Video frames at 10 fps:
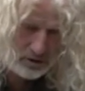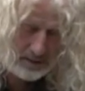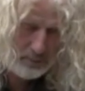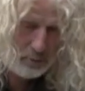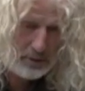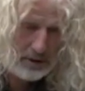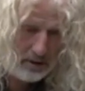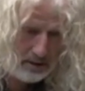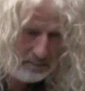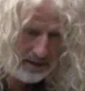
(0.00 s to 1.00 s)
to be
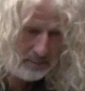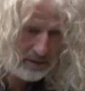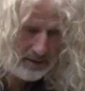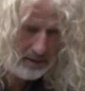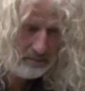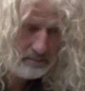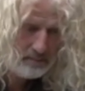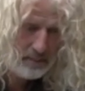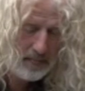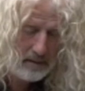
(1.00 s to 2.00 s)
returning people to.
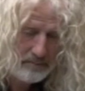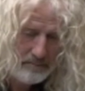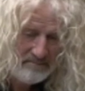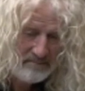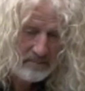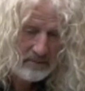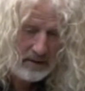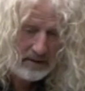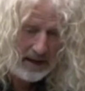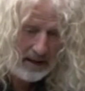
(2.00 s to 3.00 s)

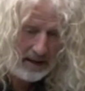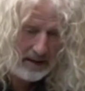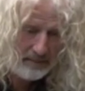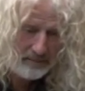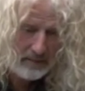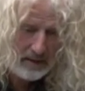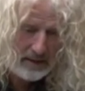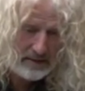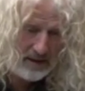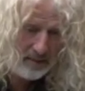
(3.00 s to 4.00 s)
Calais
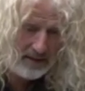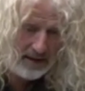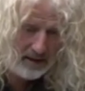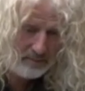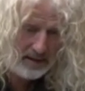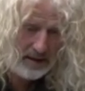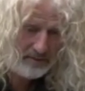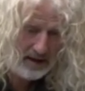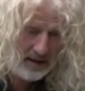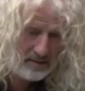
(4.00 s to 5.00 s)
is dominated by
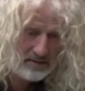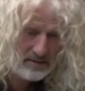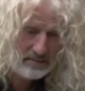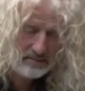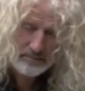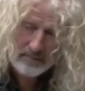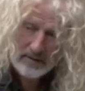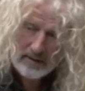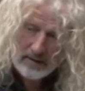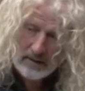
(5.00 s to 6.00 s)
Afghans
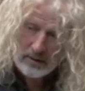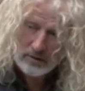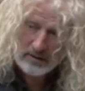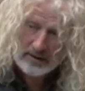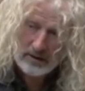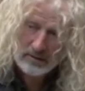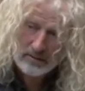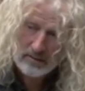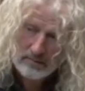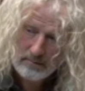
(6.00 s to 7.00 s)
Dunkirk,
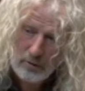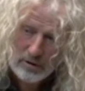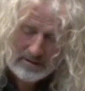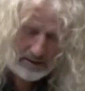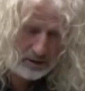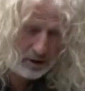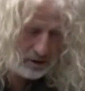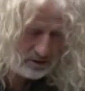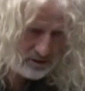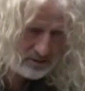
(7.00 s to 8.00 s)
mostly
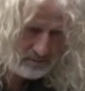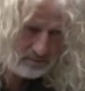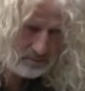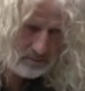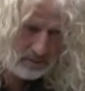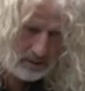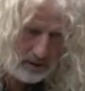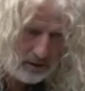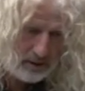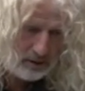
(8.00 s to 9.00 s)
Kurds.
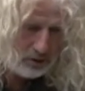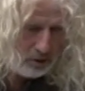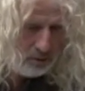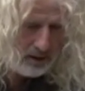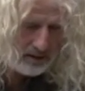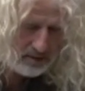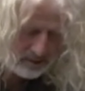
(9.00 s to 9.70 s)
You know what?